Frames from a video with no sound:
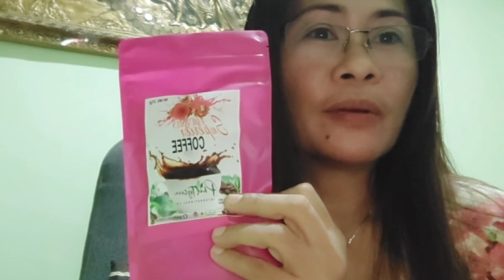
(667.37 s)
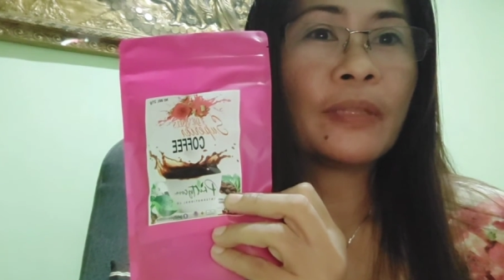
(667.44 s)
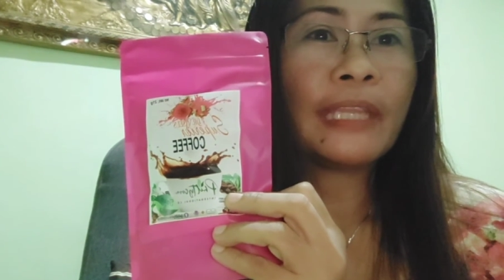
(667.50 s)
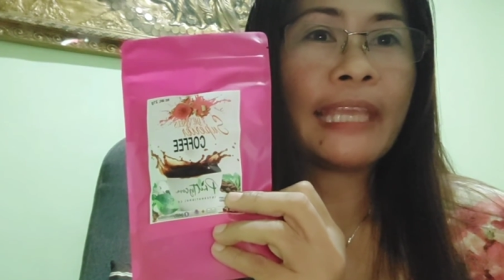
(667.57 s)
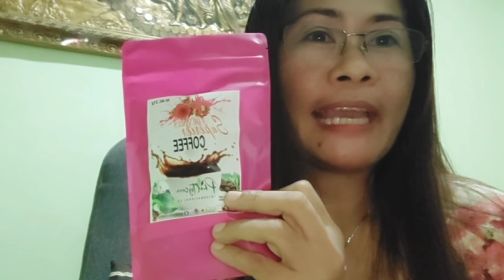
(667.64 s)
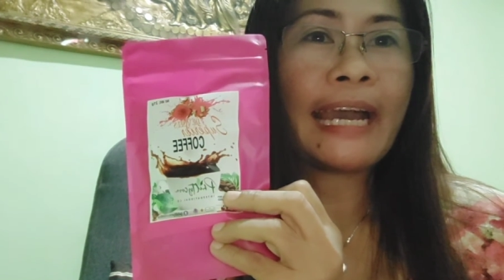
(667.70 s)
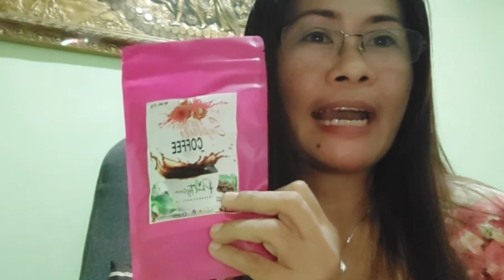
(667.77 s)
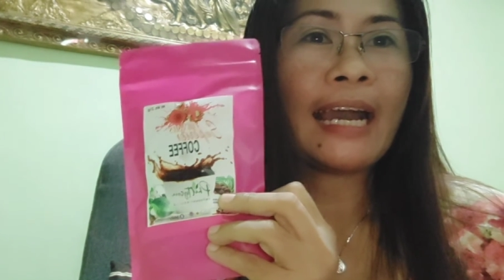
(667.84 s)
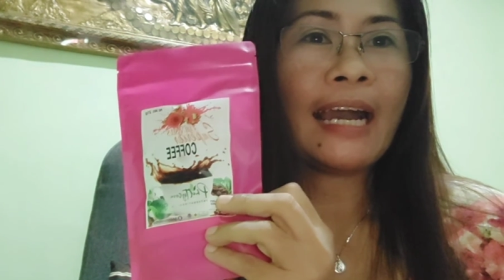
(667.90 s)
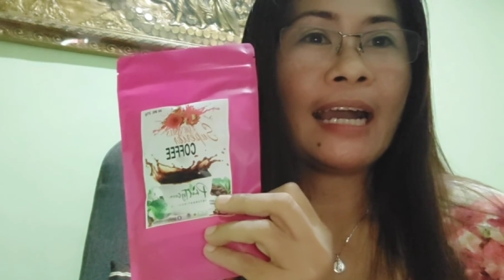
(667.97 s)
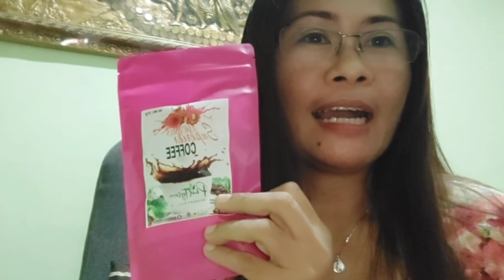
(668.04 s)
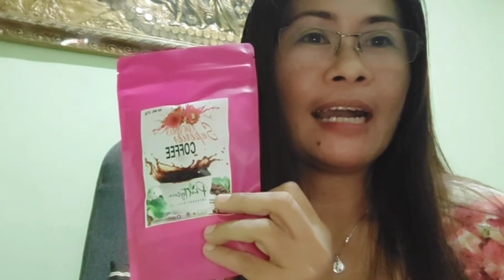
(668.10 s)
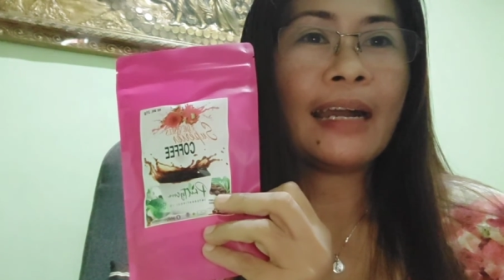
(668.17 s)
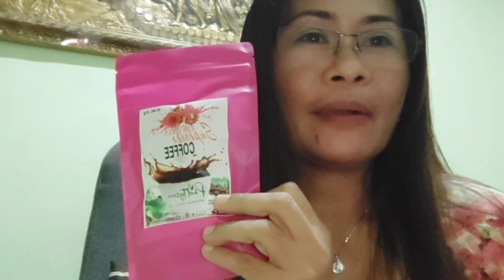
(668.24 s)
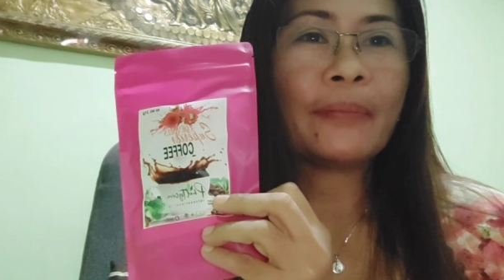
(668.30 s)
Onya
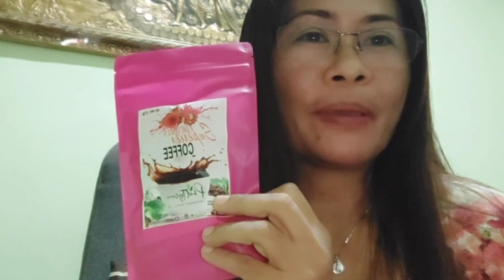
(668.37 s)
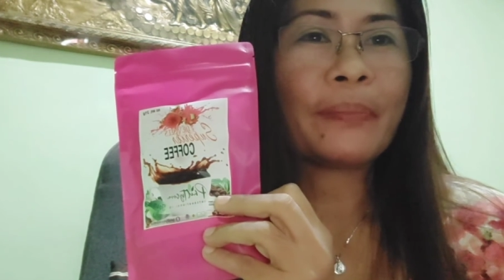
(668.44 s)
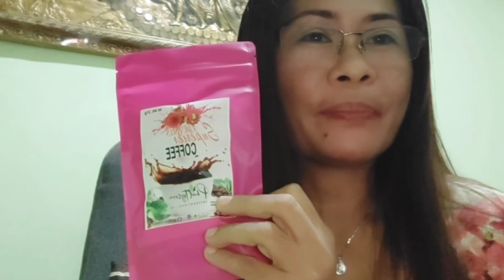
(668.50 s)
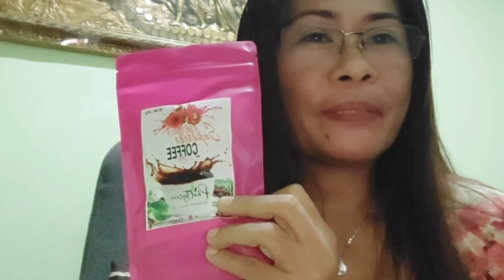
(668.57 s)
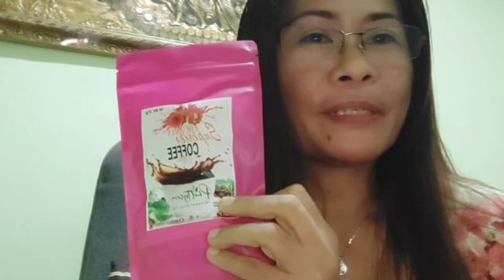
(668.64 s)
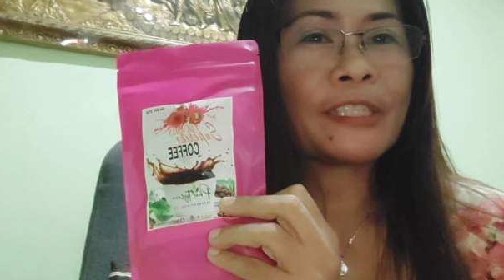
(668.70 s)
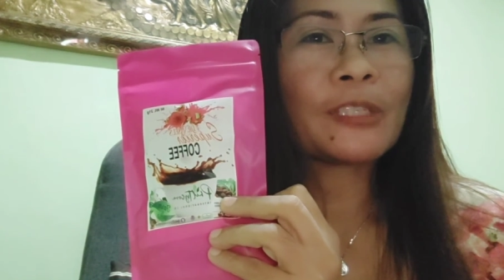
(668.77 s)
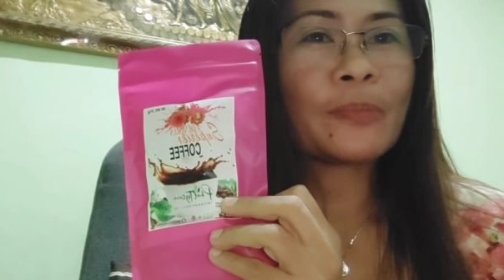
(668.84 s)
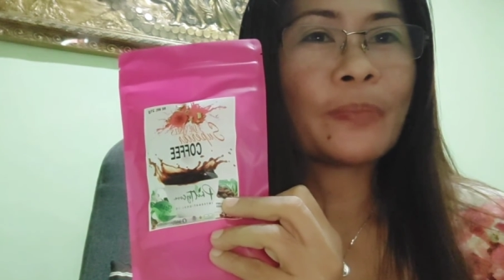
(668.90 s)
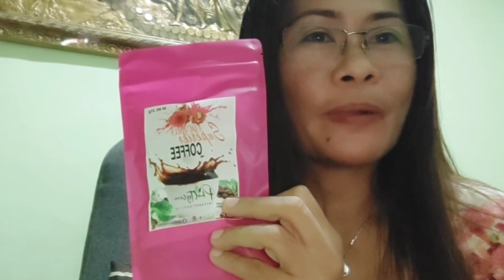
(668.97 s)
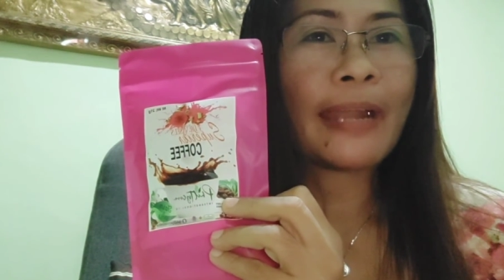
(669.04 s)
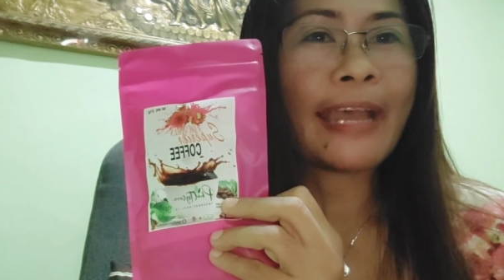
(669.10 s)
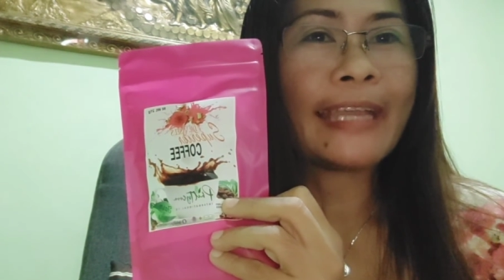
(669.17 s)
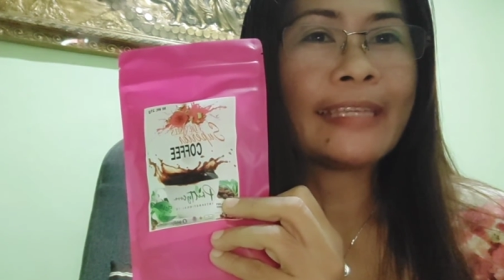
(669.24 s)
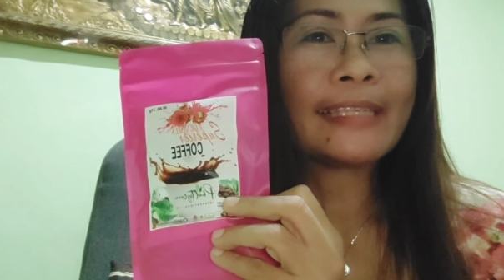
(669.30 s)
ang member's
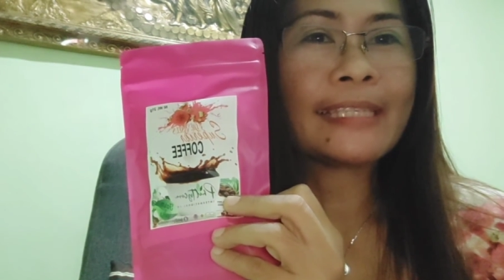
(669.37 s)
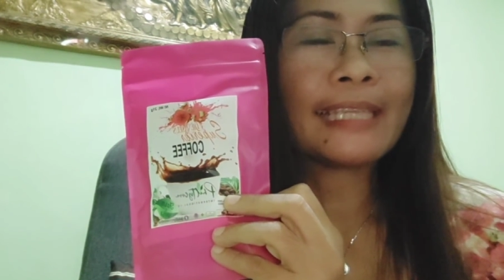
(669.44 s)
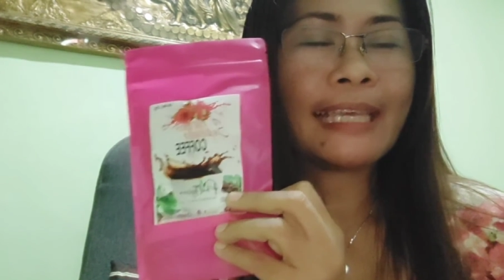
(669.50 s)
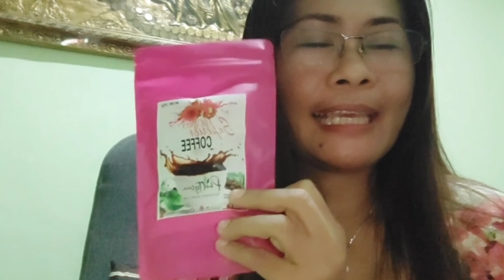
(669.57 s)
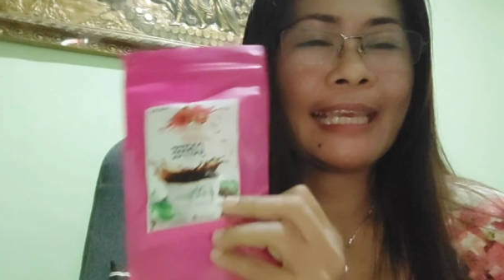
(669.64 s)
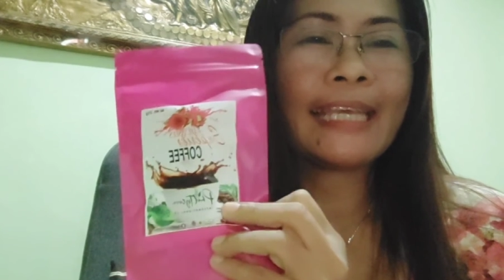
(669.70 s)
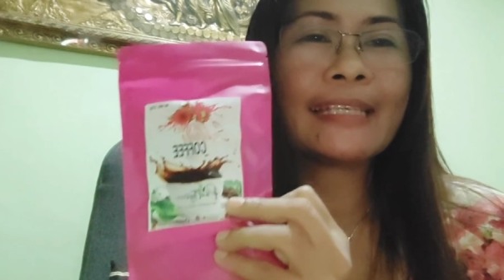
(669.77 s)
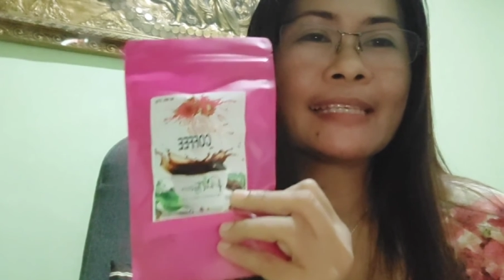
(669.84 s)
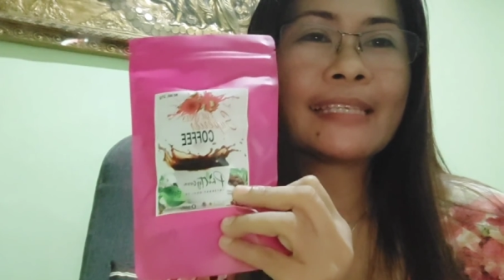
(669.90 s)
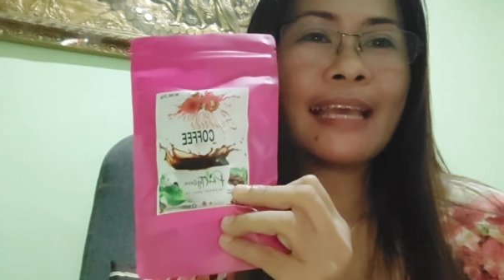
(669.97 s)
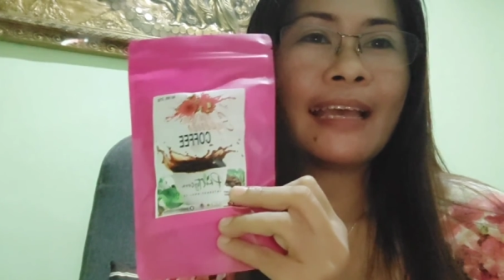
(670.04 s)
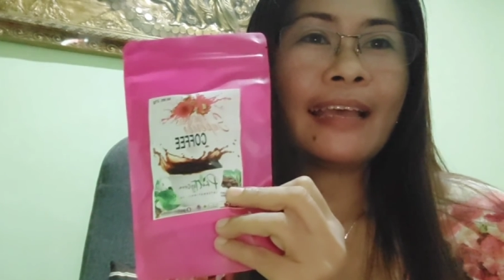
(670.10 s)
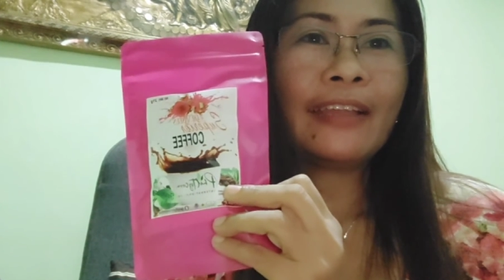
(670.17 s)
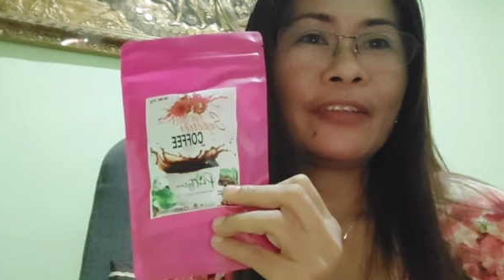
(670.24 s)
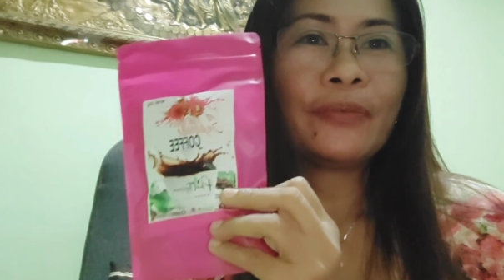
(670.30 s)
price is
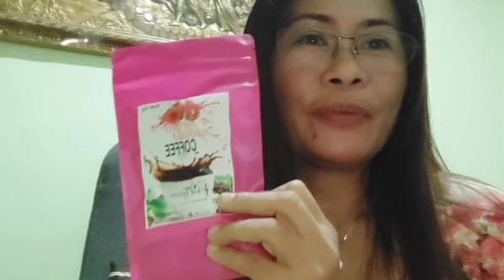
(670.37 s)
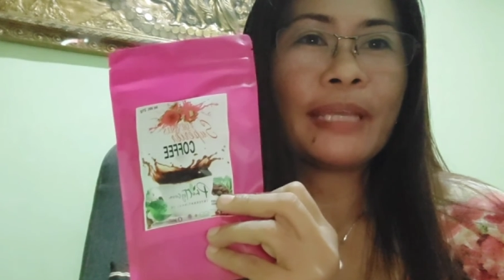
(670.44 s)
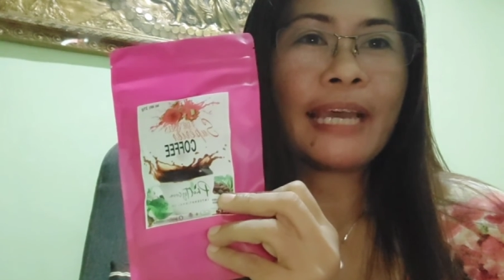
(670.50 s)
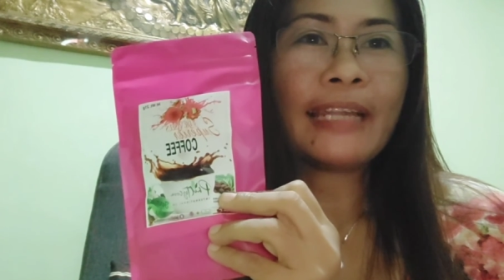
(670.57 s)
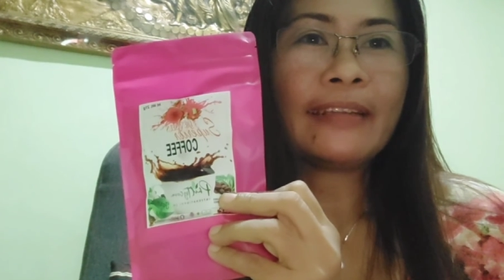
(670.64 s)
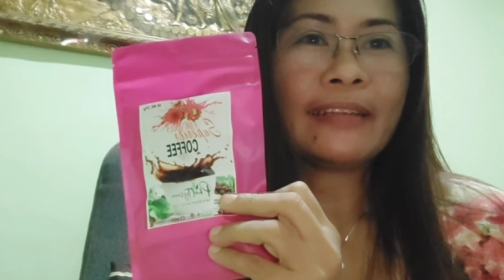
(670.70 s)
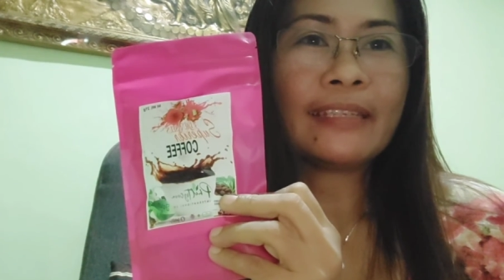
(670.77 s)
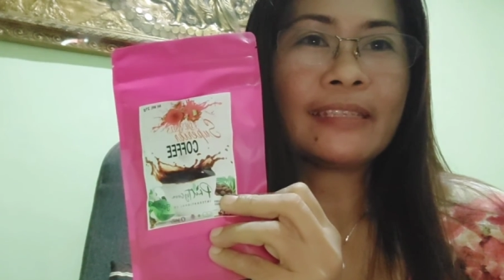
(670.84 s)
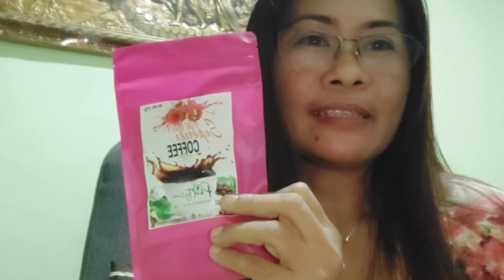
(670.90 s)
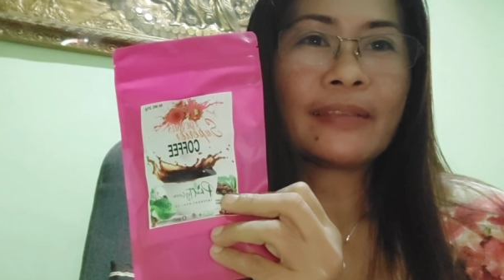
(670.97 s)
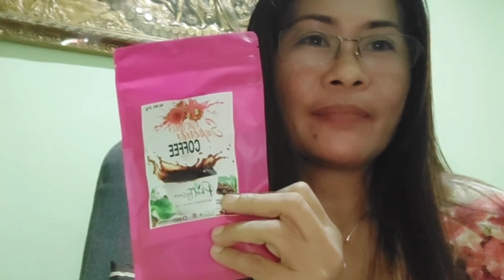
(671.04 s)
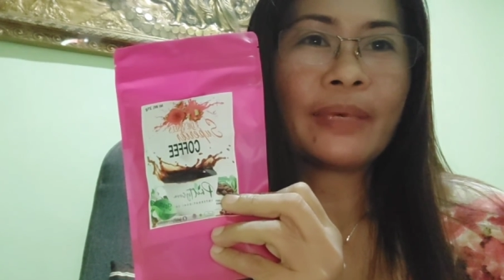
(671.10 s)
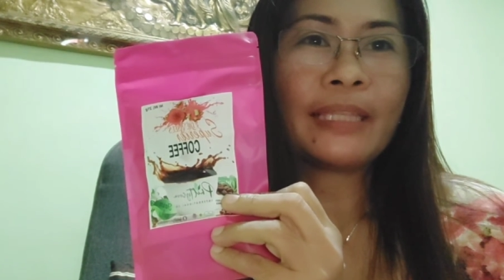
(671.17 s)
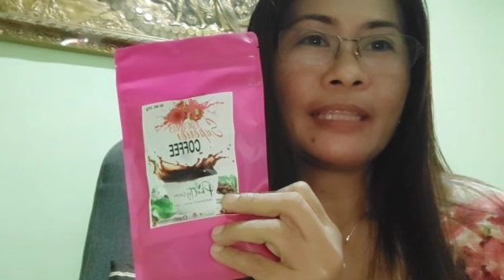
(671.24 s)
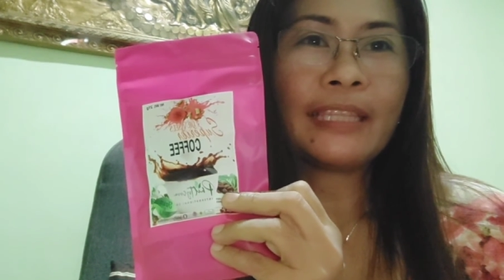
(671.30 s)

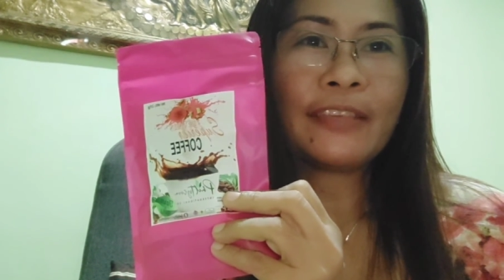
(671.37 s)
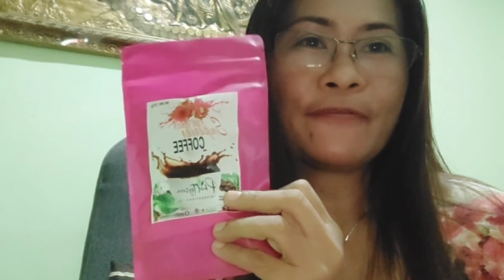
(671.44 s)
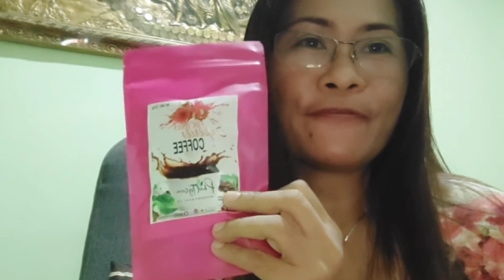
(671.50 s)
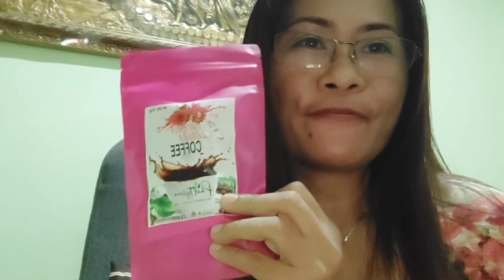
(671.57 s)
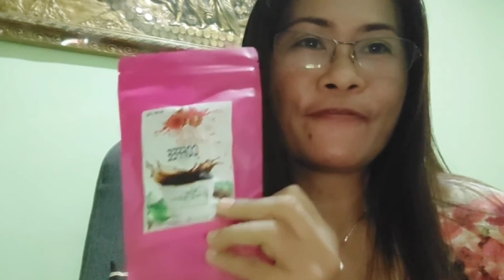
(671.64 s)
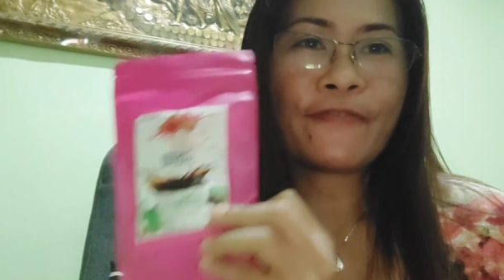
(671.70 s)
375.